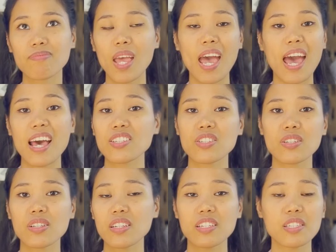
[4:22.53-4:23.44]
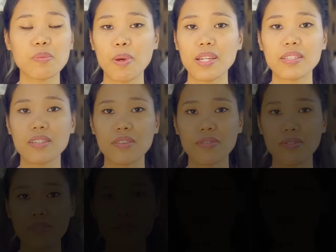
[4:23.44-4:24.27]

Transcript: hassle and expensive.